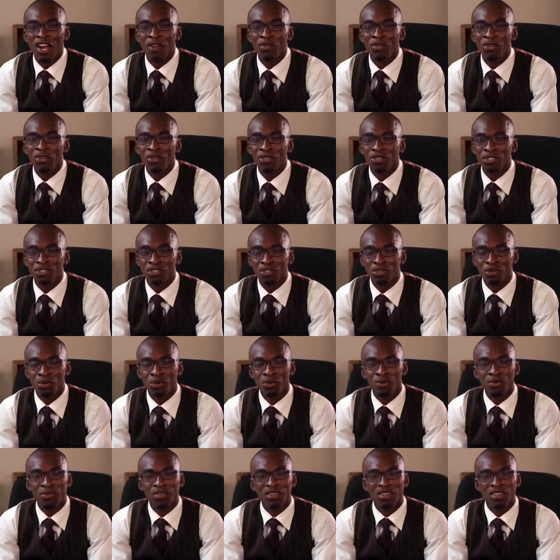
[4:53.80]
carry on the
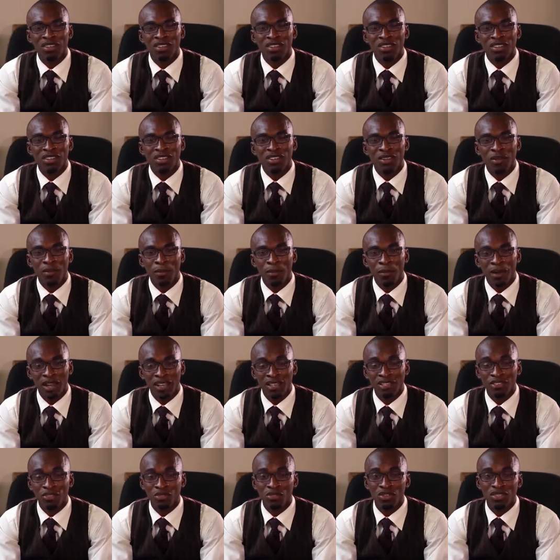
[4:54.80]
job
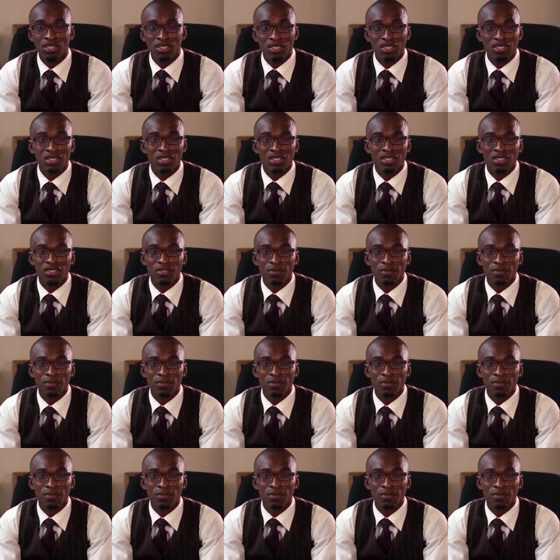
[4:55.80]
by His grace.